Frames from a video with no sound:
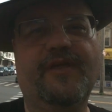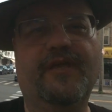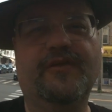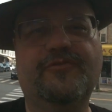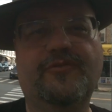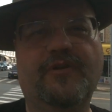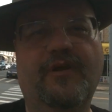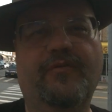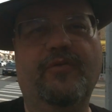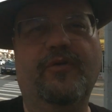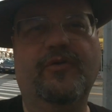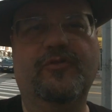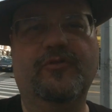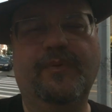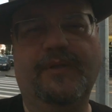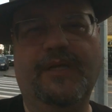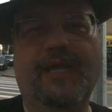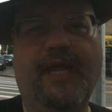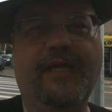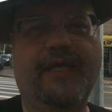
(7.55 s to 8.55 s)
Thanks to everyone who's
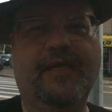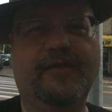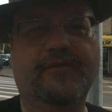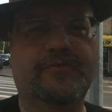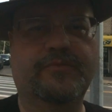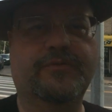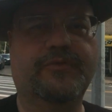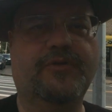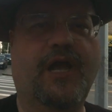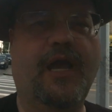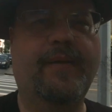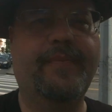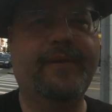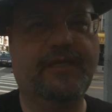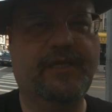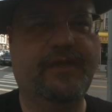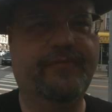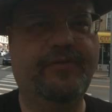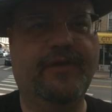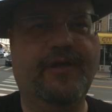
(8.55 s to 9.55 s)
been liking, subscribing,
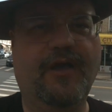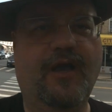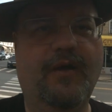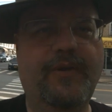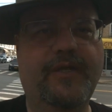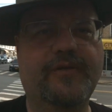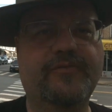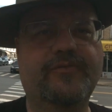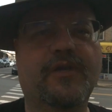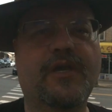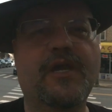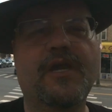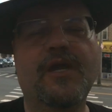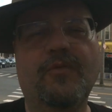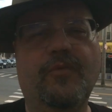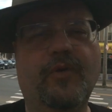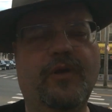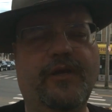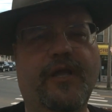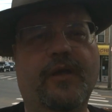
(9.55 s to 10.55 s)
and leaving comments.
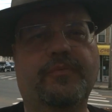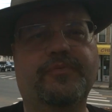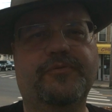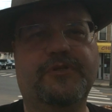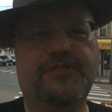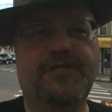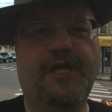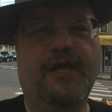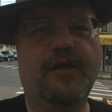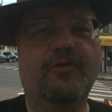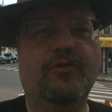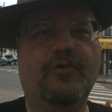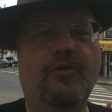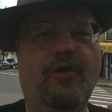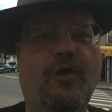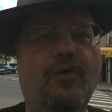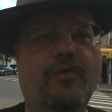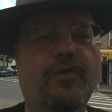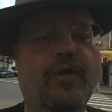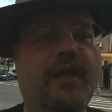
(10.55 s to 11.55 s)
Really helps the channel
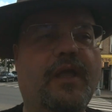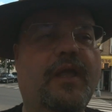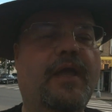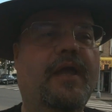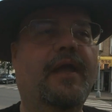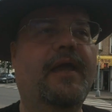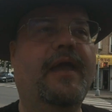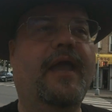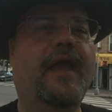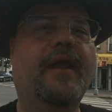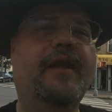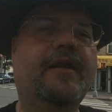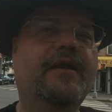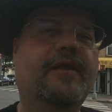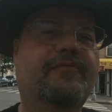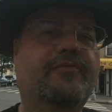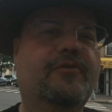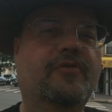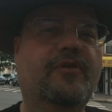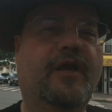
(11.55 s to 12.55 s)
grow. And
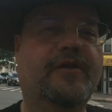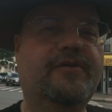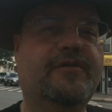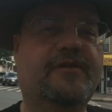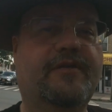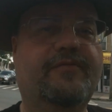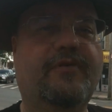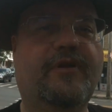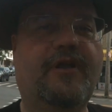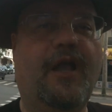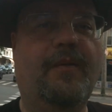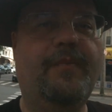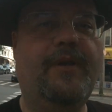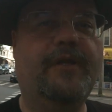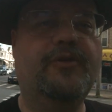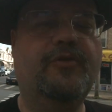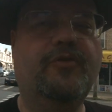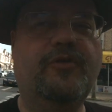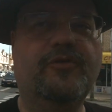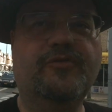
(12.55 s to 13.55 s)
if you'd like to leave a
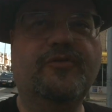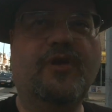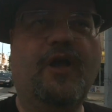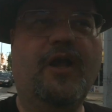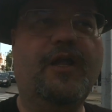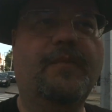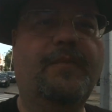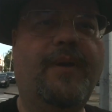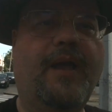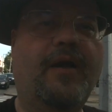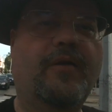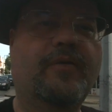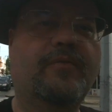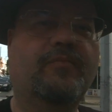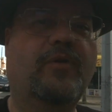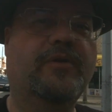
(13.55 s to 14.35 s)
comment, you can talk about